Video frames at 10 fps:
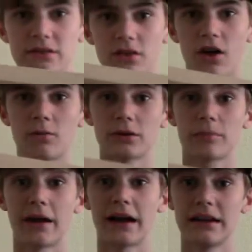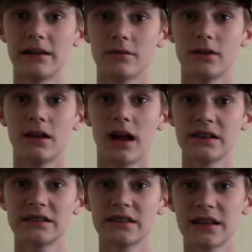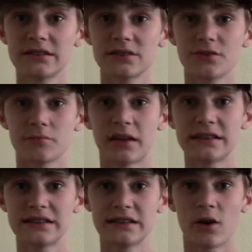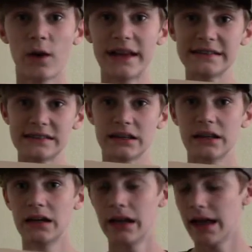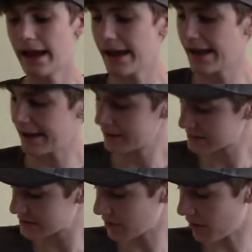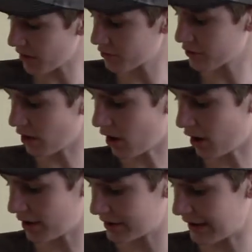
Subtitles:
along with my hunting license from 1908, and some other odds